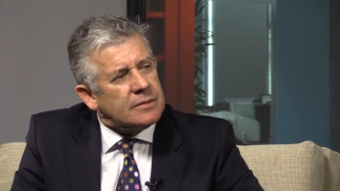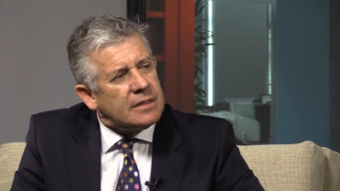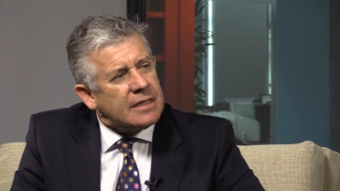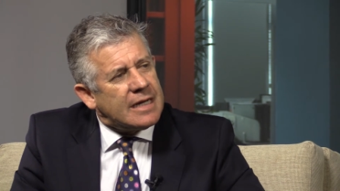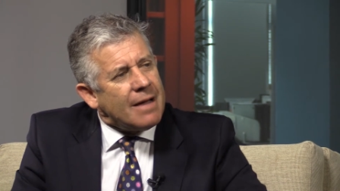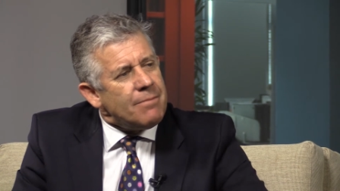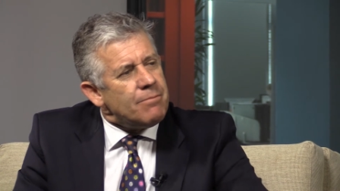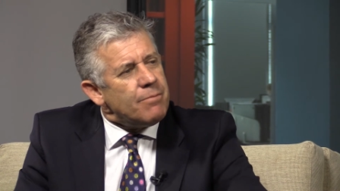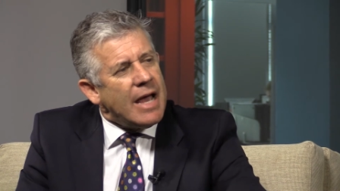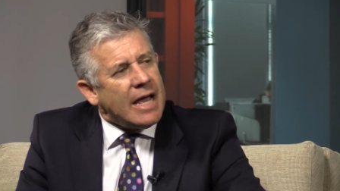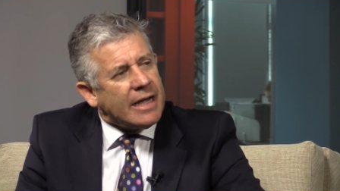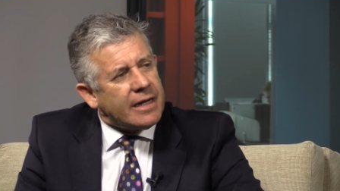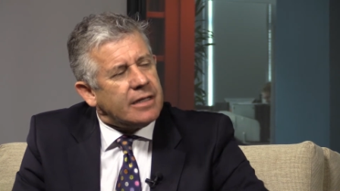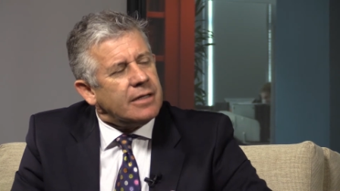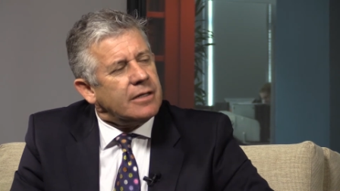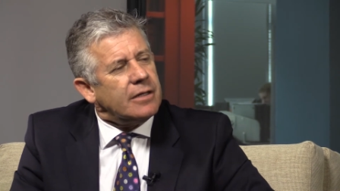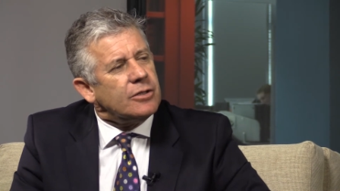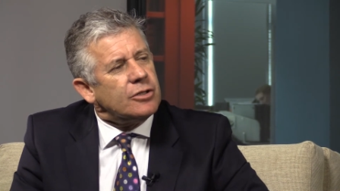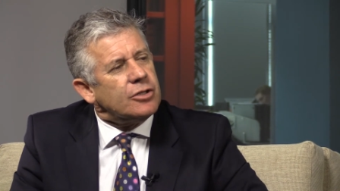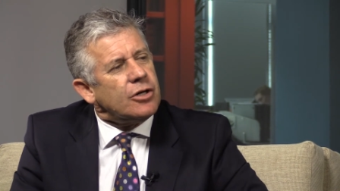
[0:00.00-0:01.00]
come back
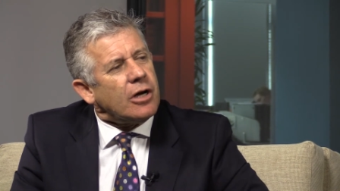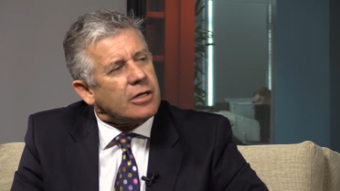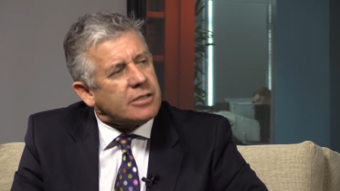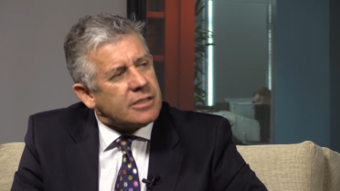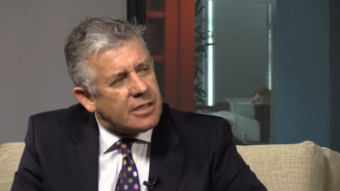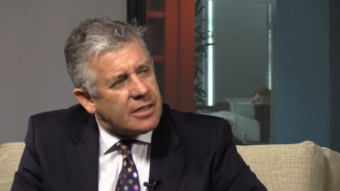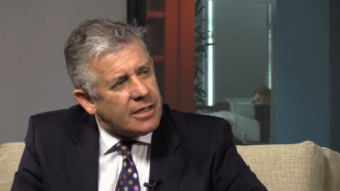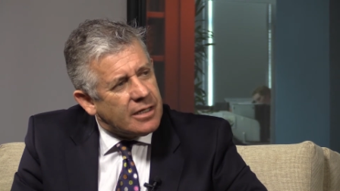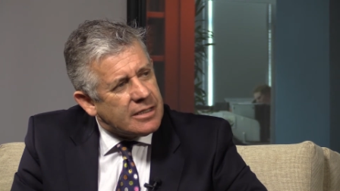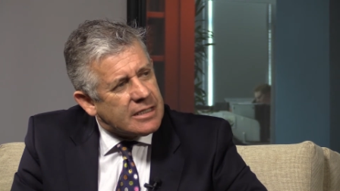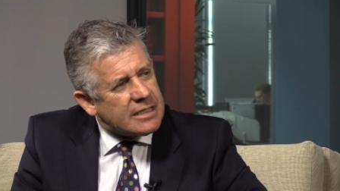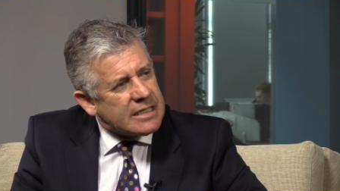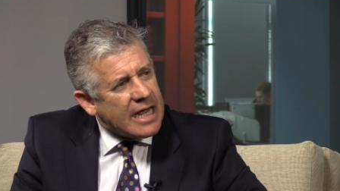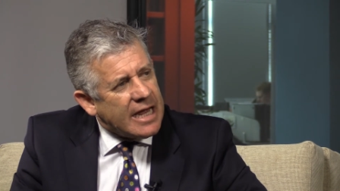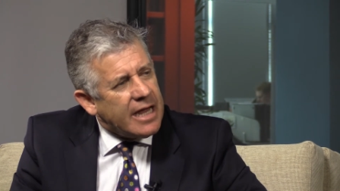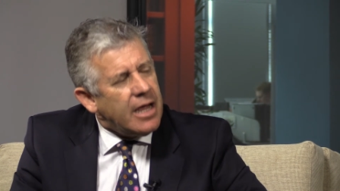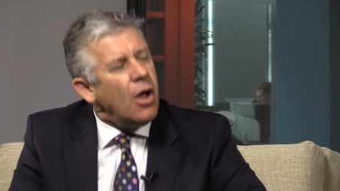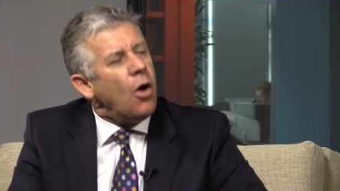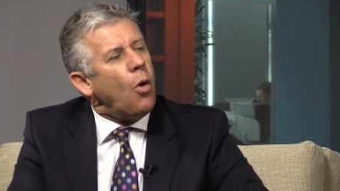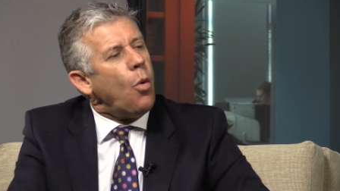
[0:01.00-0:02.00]
to Oscar and
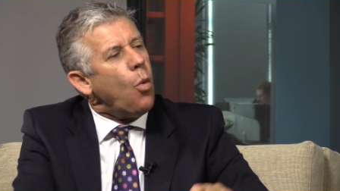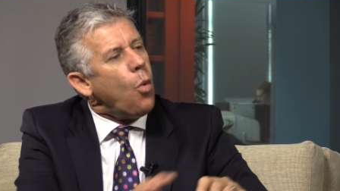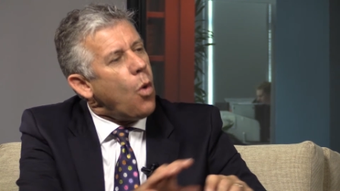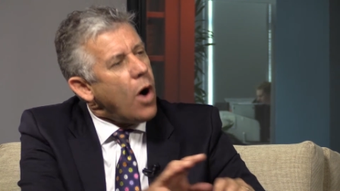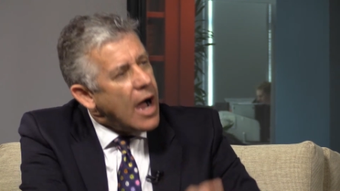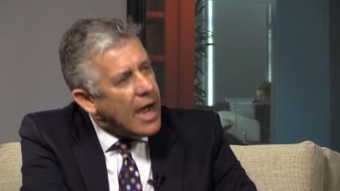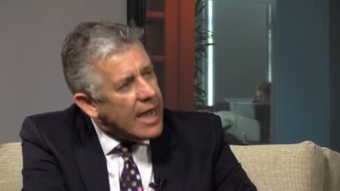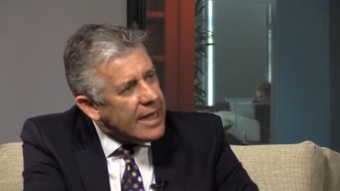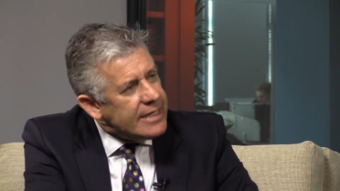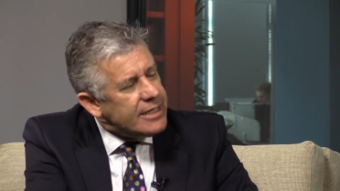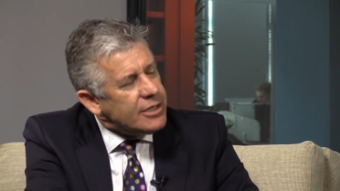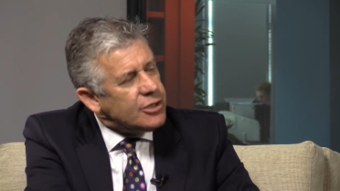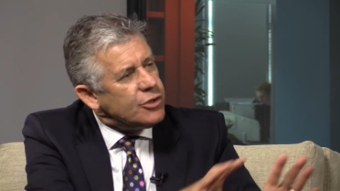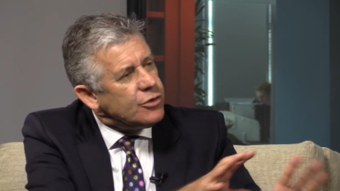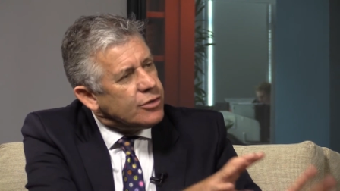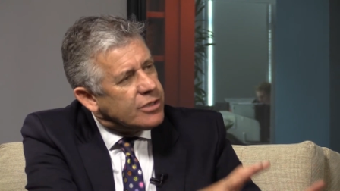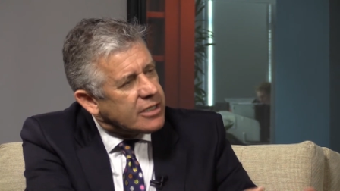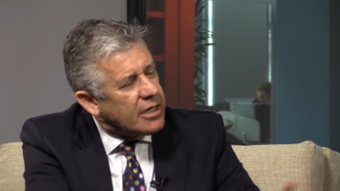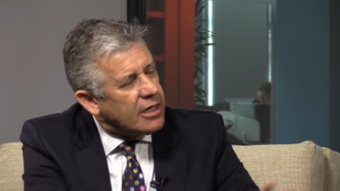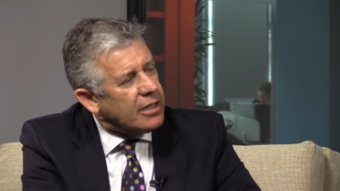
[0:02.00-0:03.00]
say, why did
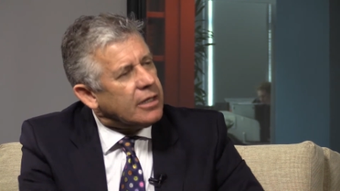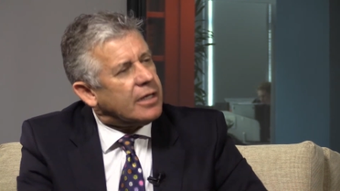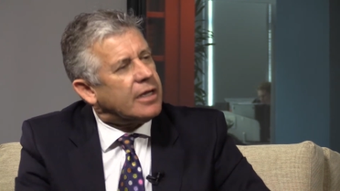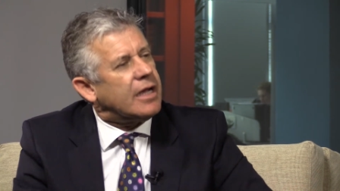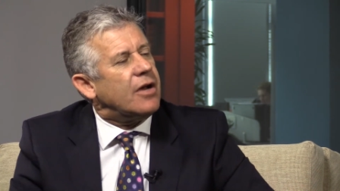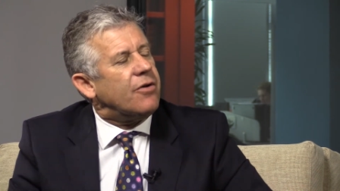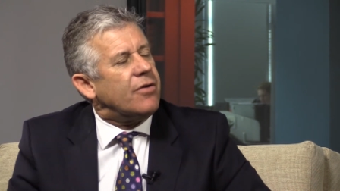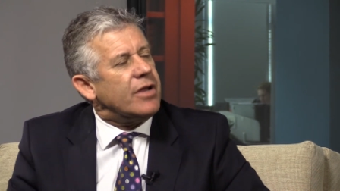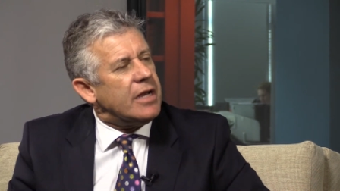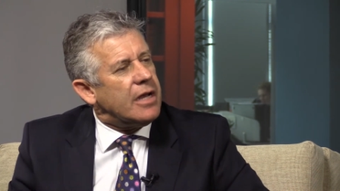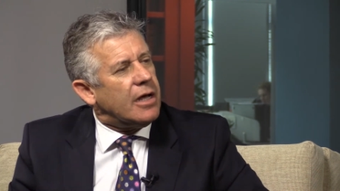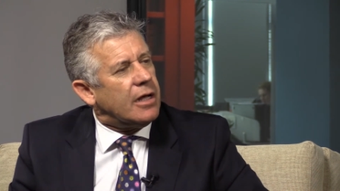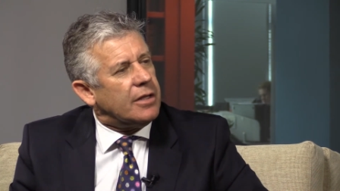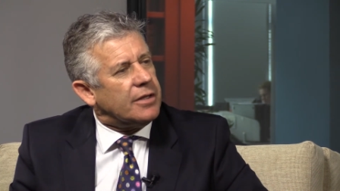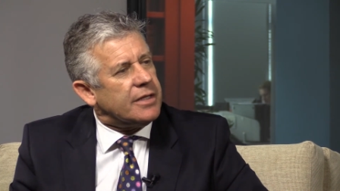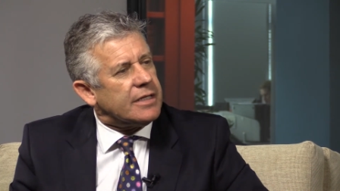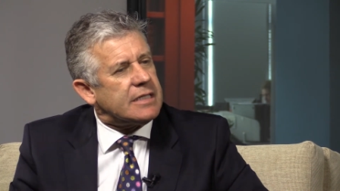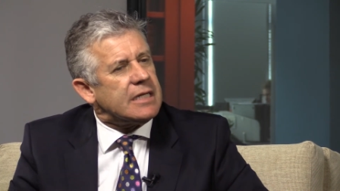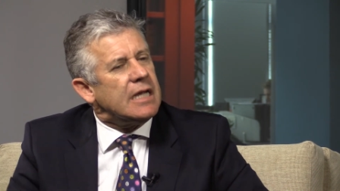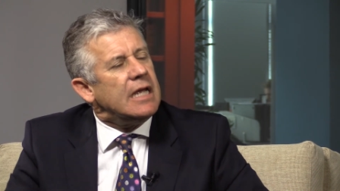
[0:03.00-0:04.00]
you tell Gerrie Nel
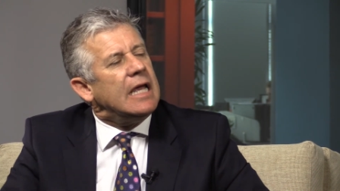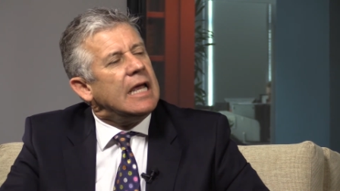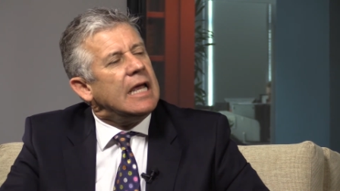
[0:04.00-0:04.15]
this?